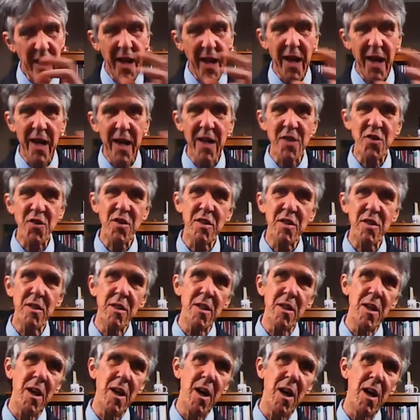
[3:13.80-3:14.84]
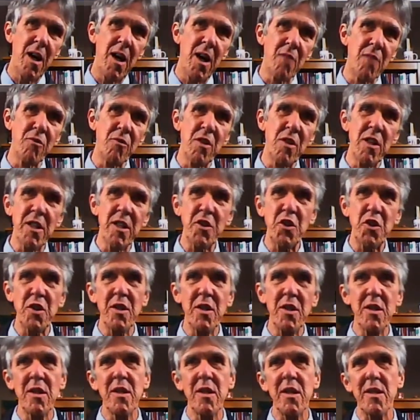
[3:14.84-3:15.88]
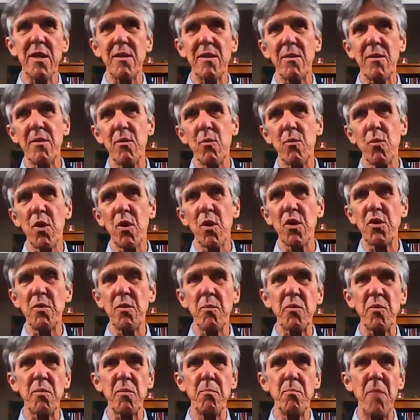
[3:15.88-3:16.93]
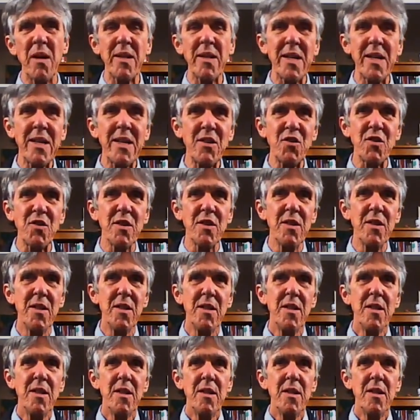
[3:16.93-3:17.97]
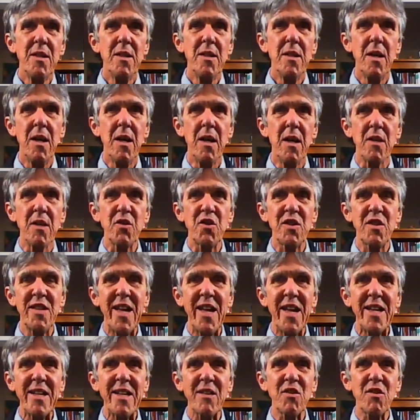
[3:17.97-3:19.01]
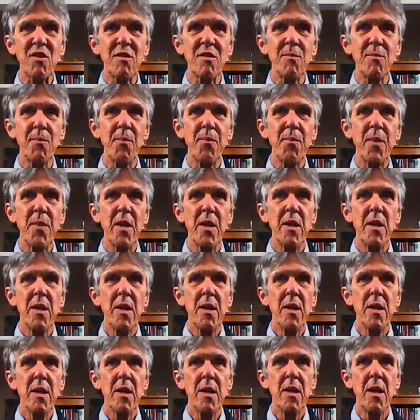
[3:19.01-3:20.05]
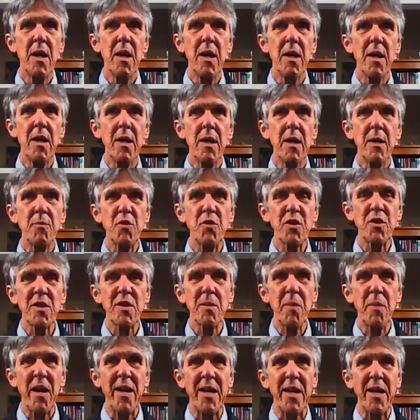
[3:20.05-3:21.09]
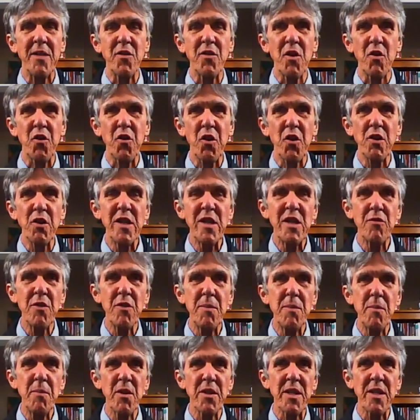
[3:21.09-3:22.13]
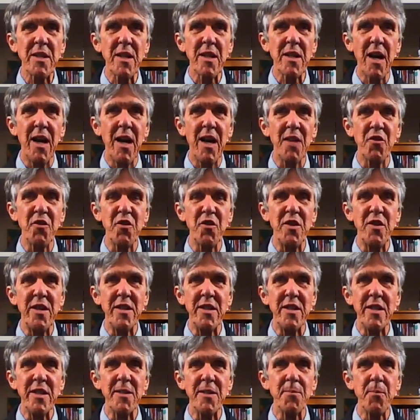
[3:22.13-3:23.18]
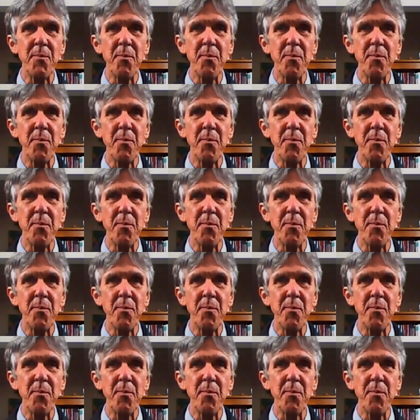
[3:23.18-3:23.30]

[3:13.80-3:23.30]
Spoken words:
has a religion that worships monkeys, snakes, just about anything. There are 33 million gods in India.